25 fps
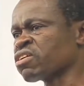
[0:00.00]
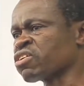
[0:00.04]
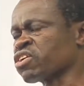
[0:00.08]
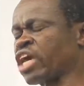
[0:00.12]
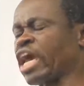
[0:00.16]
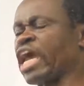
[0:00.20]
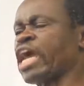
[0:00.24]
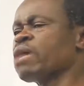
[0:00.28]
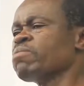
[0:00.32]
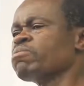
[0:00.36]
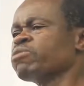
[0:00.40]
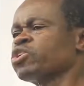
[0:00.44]

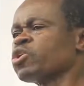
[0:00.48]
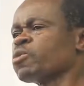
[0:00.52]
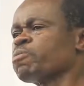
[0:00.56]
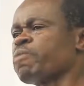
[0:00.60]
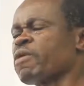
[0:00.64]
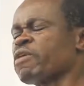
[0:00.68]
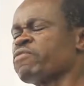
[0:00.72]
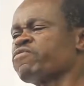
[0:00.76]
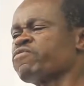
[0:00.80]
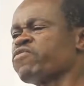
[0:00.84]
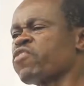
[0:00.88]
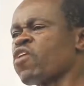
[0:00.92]
came to
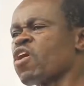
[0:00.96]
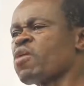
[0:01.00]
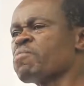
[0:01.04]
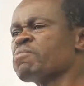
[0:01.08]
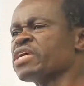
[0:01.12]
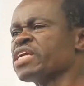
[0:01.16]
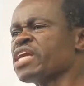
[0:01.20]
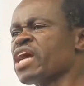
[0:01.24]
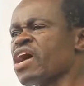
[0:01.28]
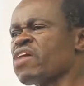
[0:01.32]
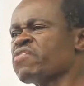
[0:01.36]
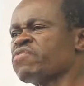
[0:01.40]
perform
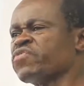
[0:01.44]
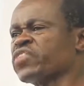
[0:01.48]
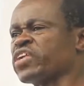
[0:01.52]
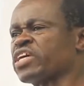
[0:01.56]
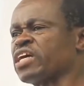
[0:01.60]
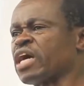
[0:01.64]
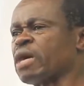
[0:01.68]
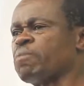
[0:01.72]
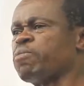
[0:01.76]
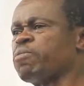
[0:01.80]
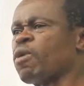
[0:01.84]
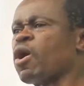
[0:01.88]
in
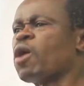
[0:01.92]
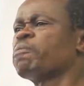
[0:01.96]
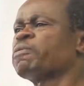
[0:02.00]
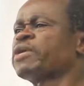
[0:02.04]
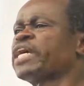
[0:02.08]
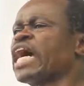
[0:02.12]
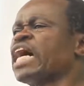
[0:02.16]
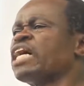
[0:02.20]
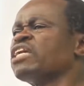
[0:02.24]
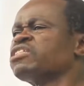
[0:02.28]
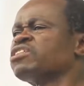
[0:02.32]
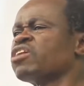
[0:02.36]
Africa, Bob
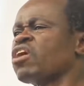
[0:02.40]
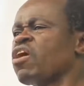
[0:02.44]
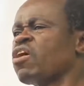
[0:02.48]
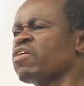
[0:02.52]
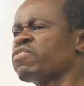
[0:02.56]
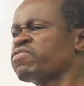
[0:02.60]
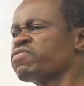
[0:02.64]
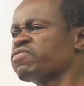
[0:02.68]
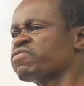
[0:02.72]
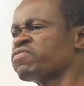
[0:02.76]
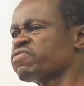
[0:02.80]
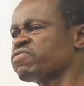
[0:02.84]
Geldof,